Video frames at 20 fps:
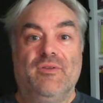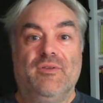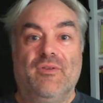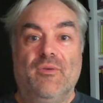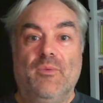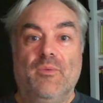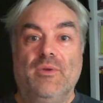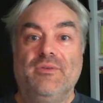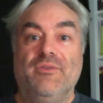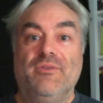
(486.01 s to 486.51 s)

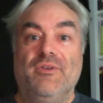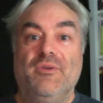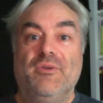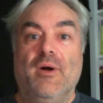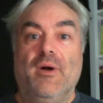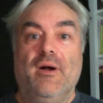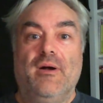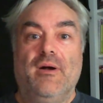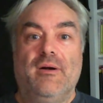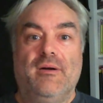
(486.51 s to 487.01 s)
So once you
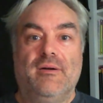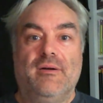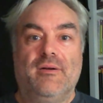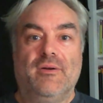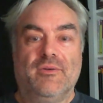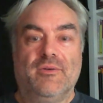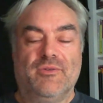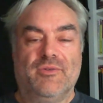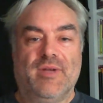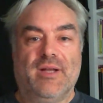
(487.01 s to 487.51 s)
are
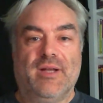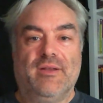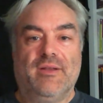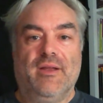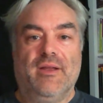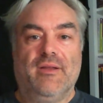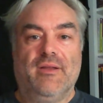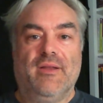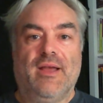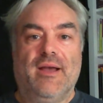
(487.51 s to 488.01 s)

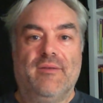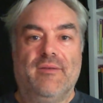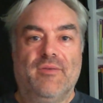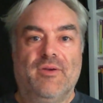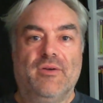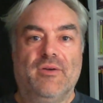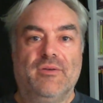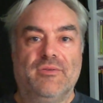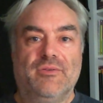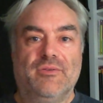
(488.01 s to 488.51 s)
contracting and have a
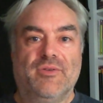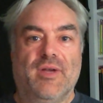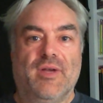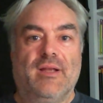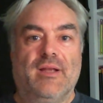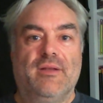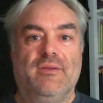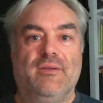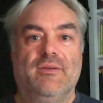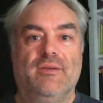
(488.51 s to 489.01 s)

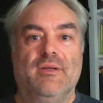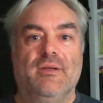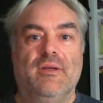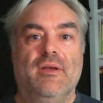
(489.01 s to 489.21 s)
contract,